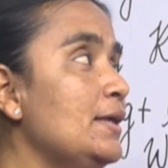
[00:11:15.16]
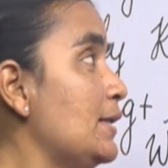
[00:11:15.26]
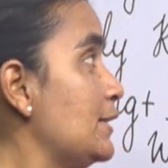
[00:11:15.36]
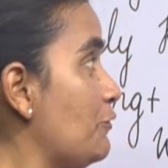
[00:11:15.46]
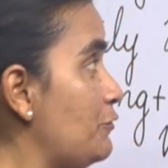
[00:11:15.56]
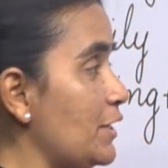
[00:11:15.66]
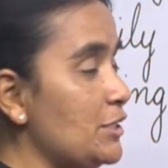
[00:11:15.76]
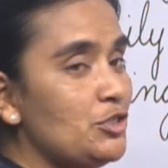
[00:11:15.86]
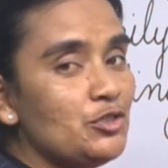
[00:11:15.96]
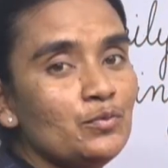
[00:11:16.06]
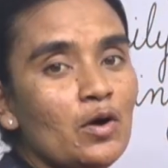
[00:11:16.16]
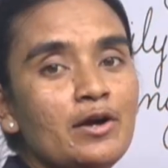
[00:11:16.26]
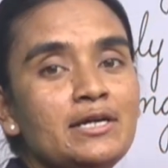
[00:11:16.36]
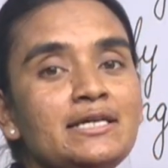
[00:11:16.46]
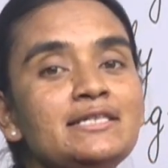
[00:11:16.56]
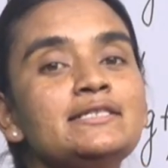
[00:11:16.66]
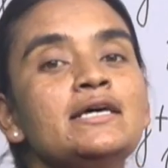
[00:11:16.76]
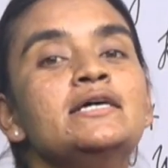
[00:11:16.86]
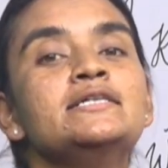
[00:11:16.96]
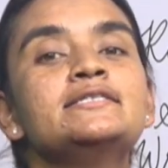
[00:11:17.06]
The first word is
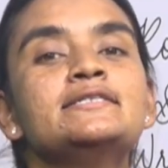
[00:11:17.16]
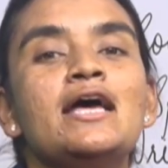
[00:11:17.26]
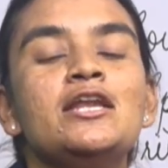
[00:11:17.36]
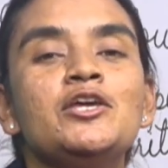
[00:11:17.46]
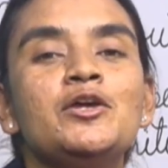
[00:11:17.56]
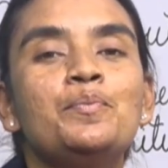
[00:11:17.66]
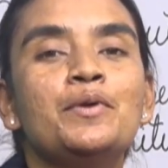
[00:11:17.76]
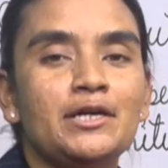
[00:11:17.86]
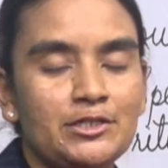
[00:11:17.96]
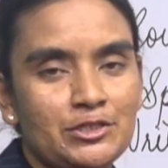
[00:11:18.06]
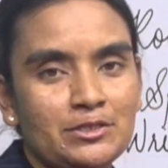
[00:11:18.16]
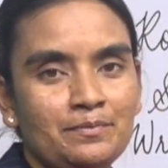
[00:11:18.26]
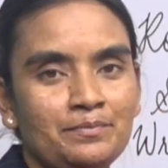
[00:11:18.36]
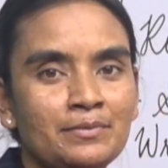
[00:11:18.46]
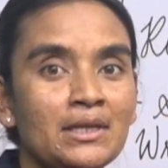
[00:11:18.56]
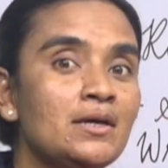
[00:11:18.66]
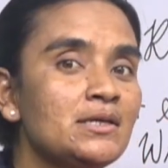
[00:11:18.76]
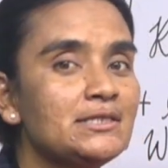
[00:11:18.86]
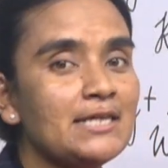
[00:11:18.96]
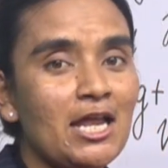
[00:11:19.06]
celebrates.
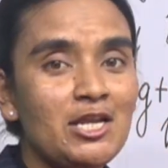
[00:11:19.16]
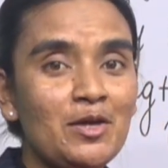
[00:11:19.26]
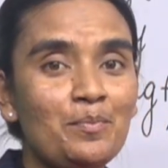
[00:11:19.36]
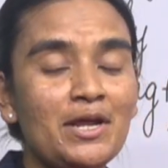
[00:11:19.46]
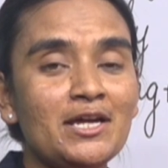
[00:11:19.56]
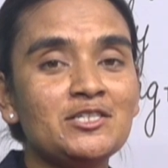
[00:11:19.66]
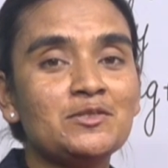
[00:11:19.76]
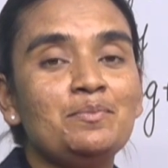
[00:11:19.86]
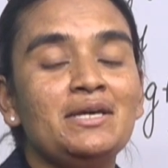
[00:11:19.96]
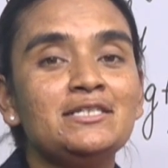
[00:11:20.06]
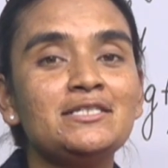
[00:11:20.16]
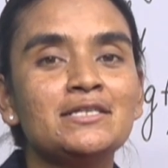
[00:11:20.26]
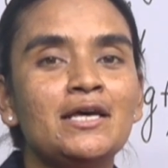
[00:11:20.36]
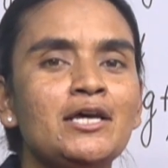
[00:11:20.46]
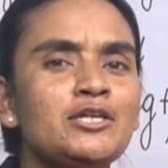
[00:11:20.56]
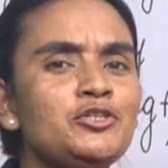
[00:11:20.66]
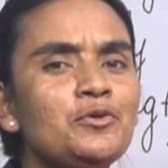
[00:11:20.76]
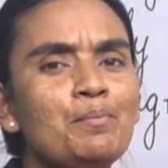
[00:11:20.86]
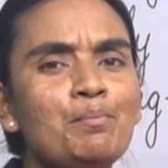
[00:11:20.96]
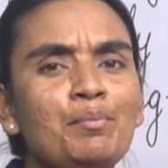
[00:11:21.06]
Celebrates means
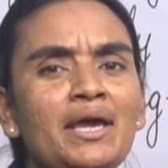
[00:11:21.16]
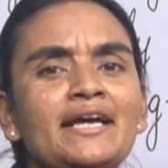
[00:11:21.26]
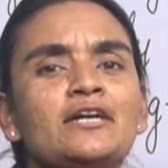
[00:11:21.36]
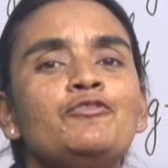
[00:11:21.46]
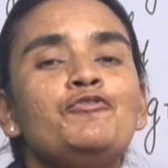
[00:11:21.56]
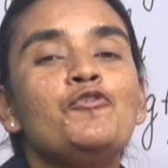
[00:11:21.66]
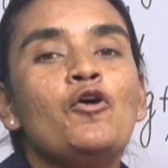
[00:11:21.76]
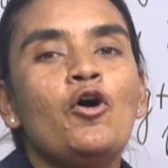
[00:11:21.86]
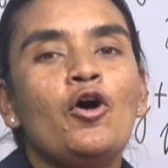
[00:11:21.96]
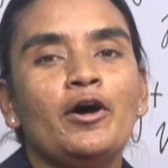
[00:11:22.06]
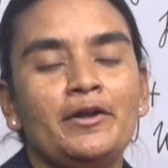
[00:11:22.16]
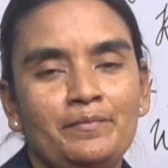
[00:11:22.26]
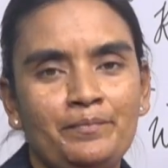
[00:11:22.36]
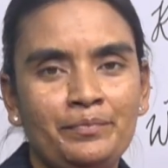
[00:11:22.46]
to make fun,